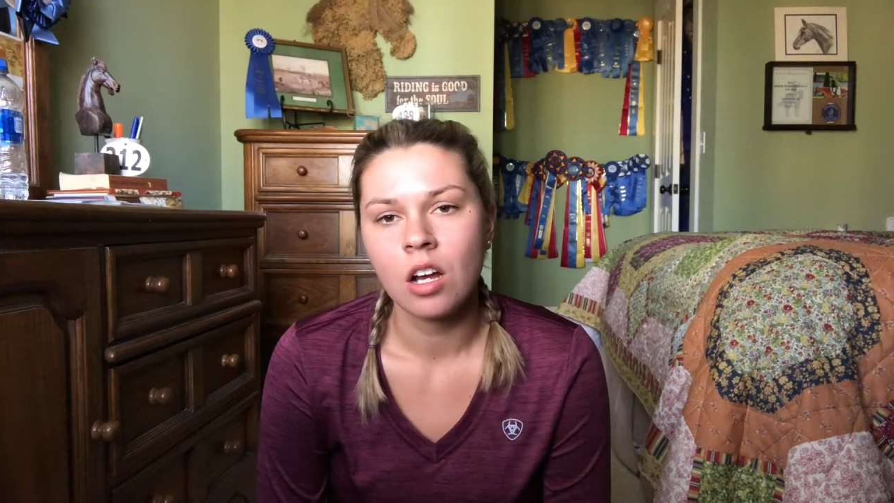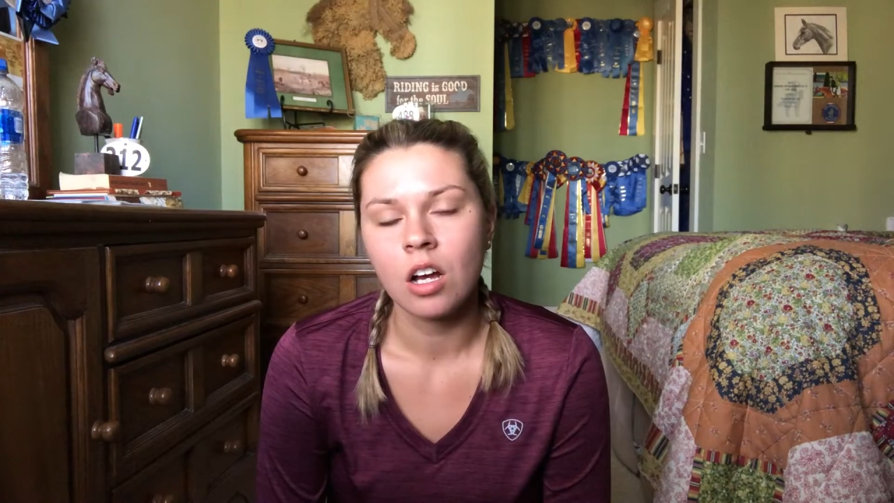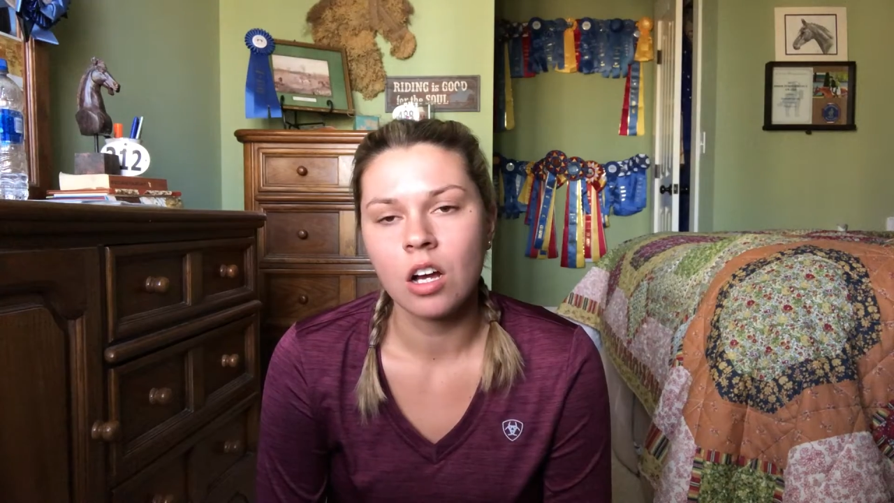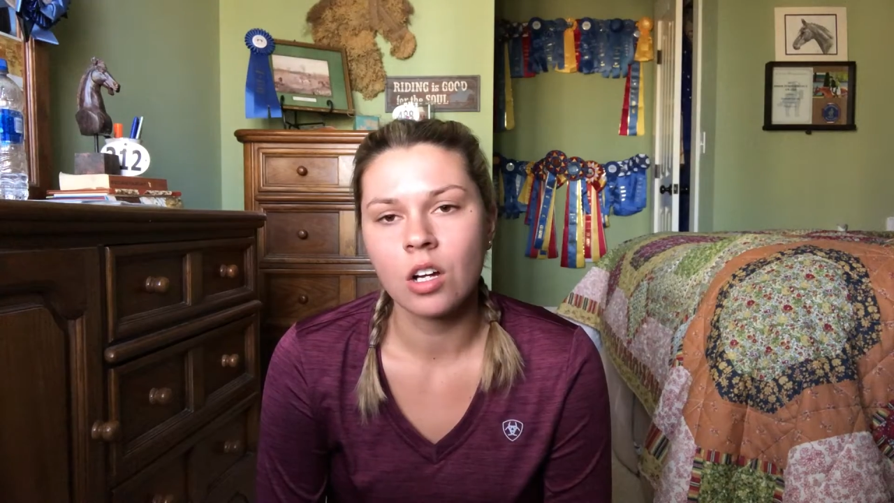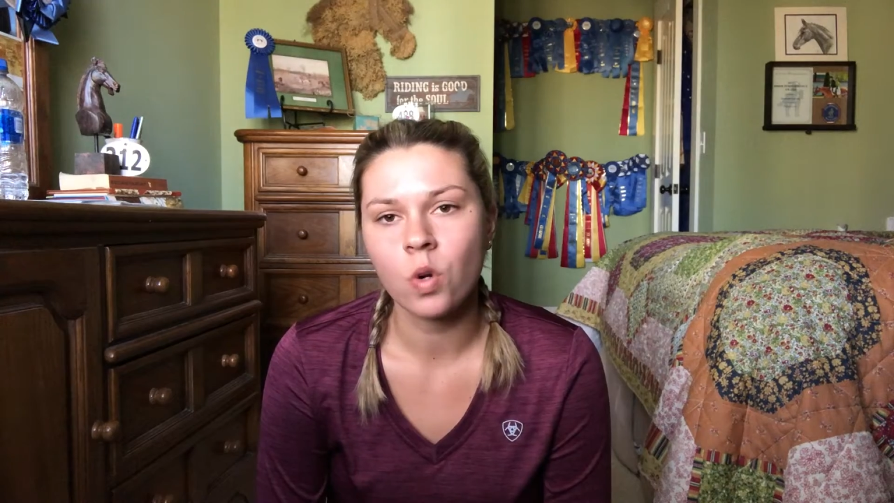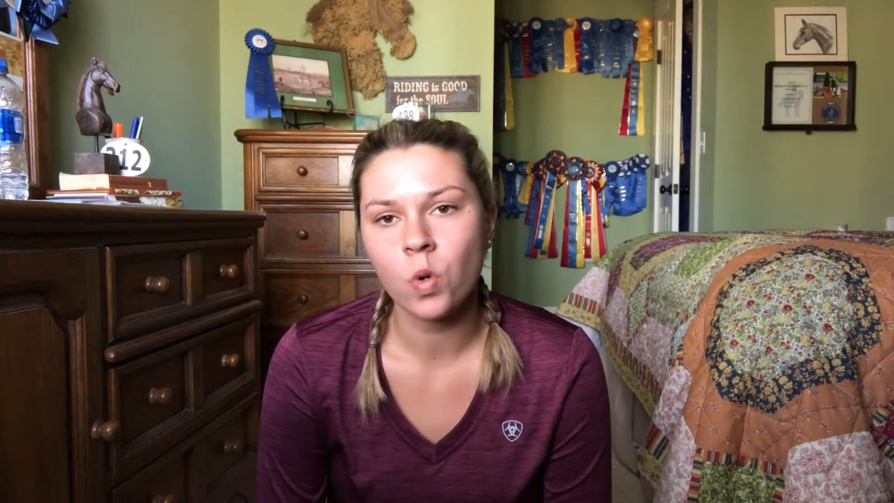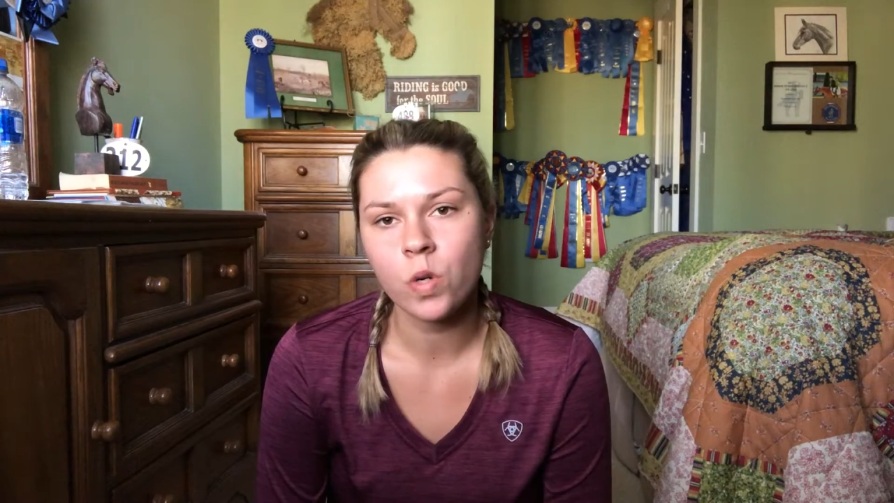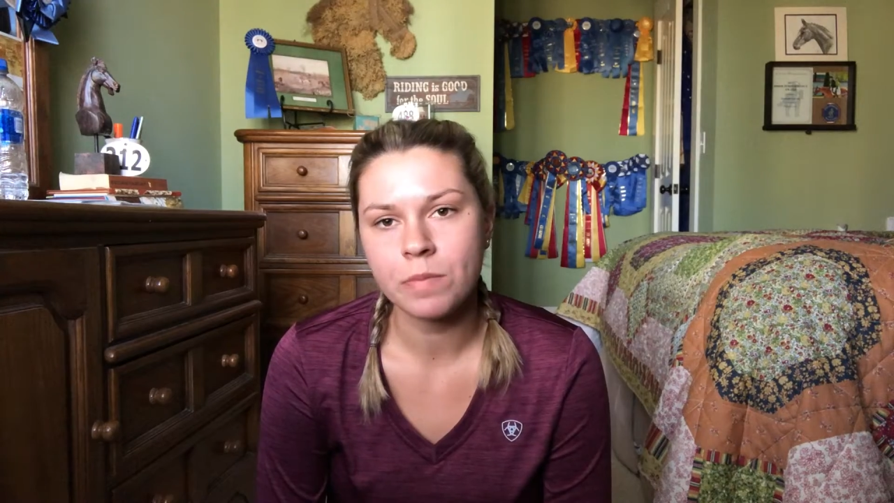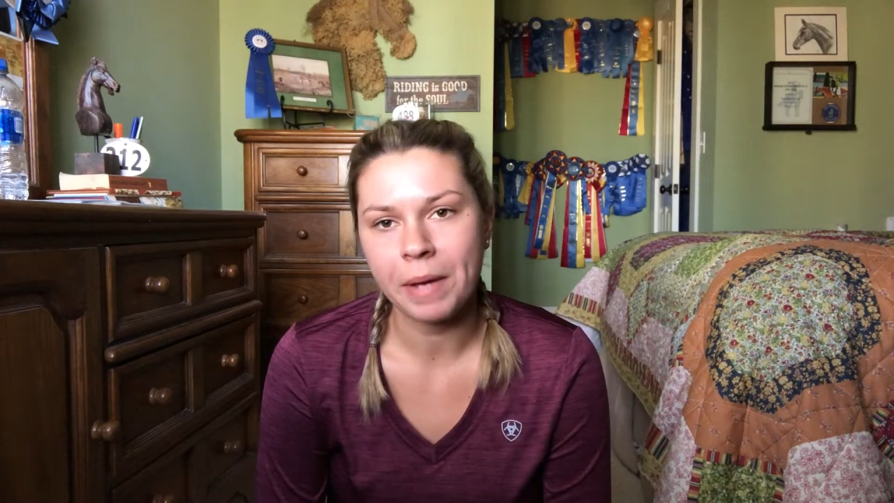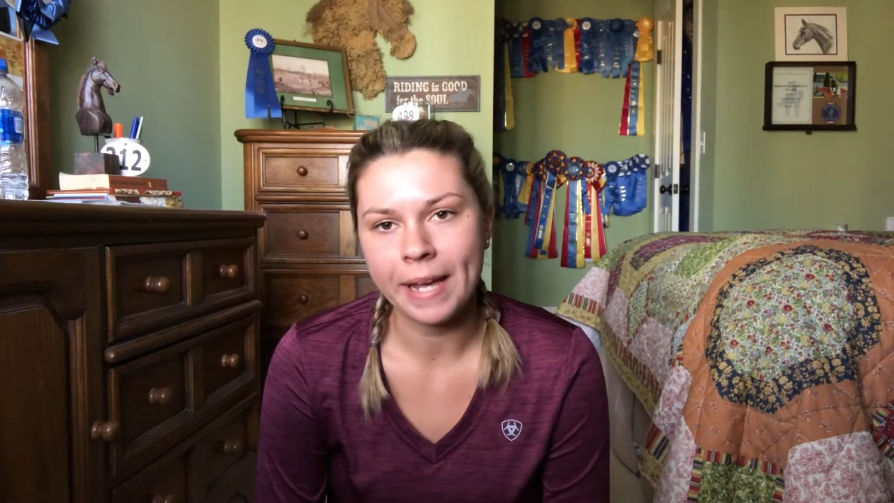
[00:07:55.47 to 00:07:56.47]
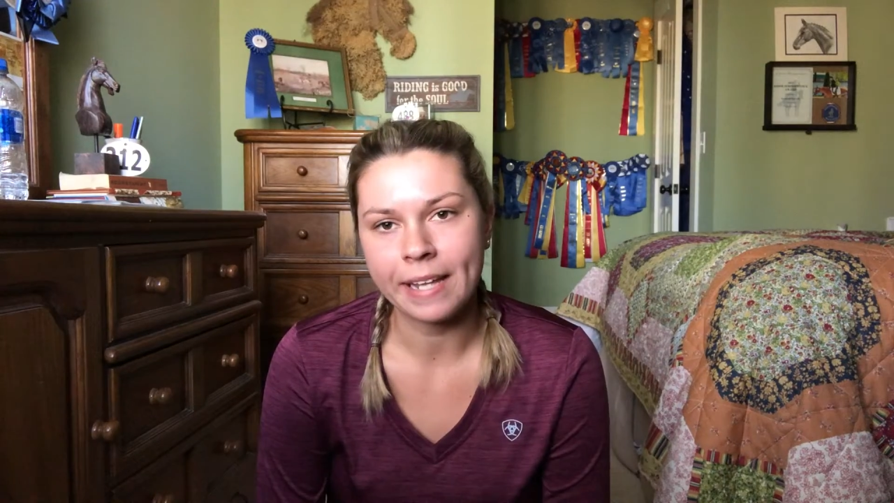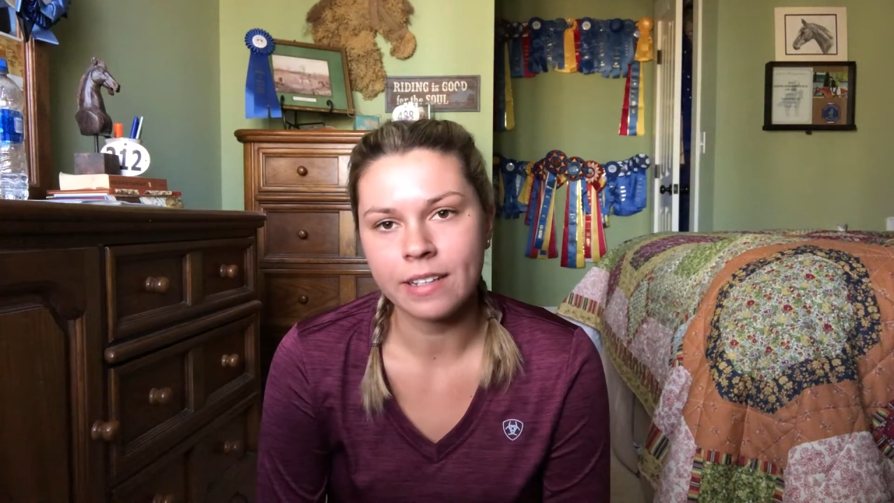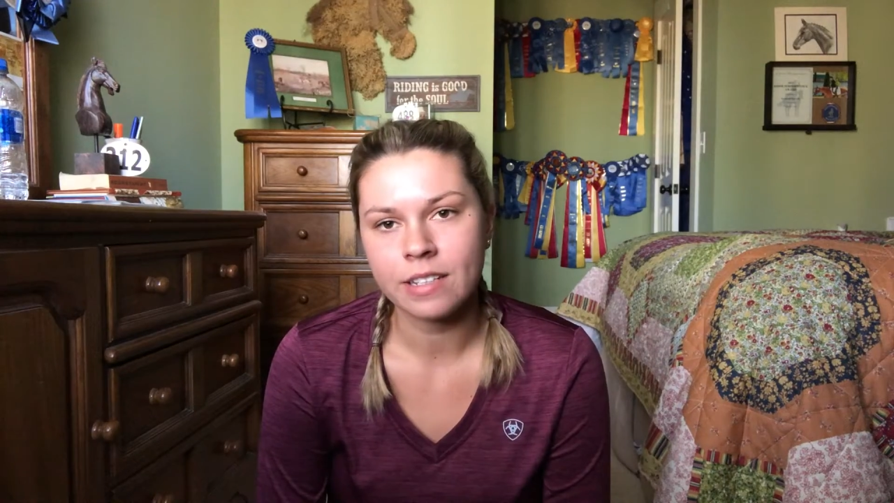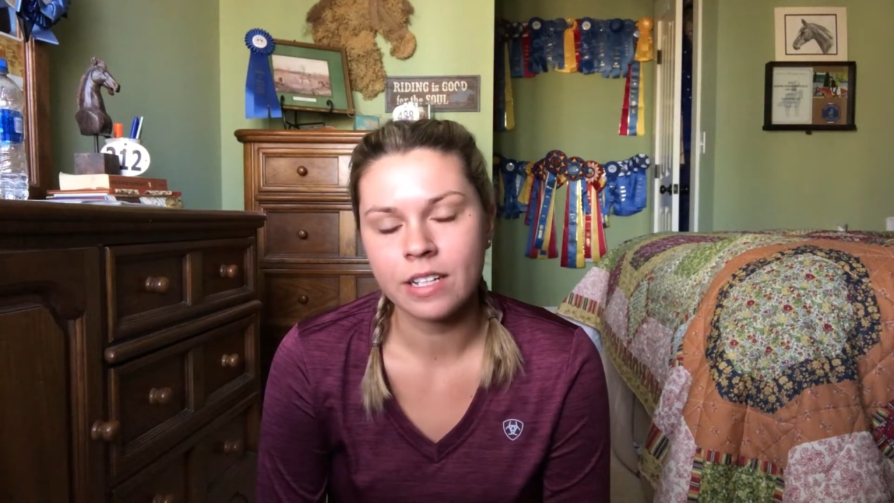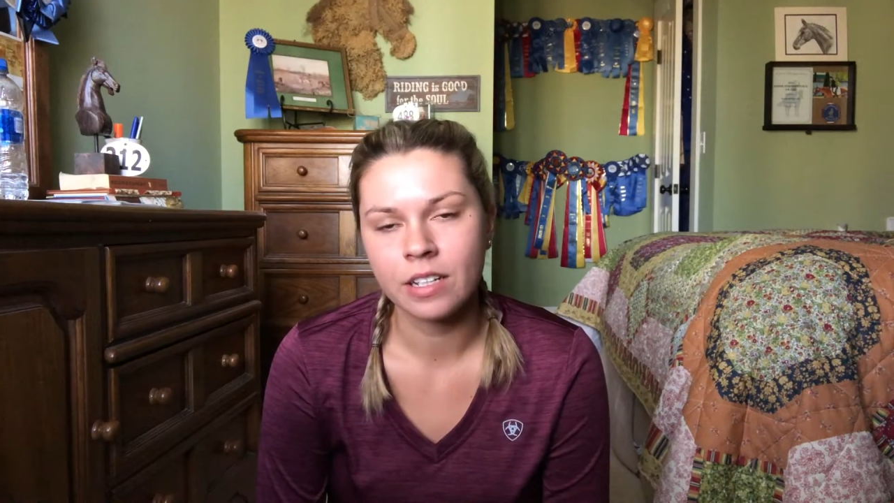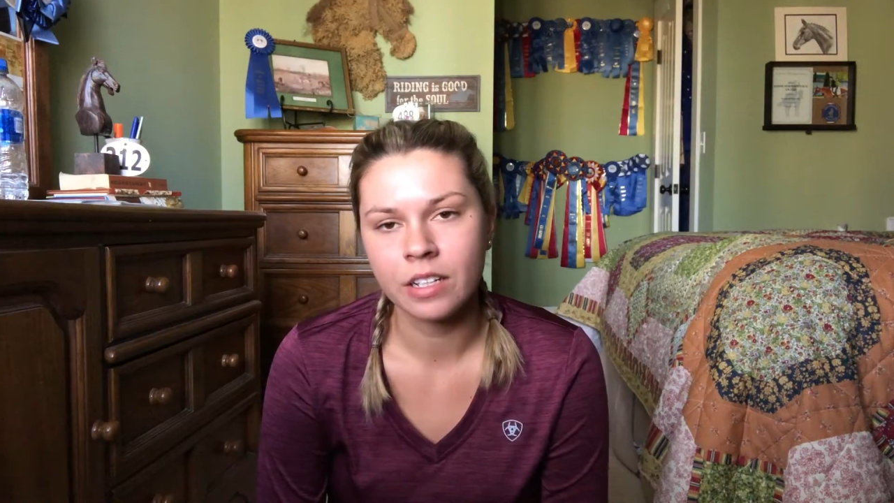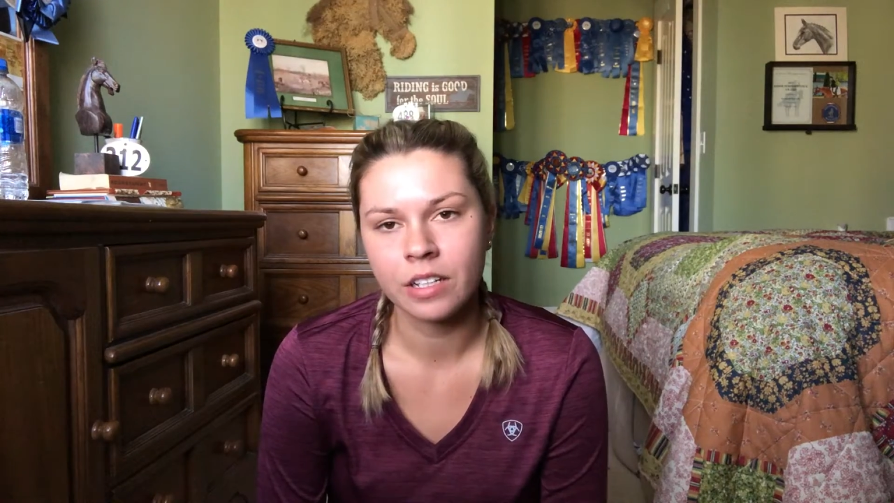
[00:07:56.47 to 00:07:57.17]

uh, quarter horse paint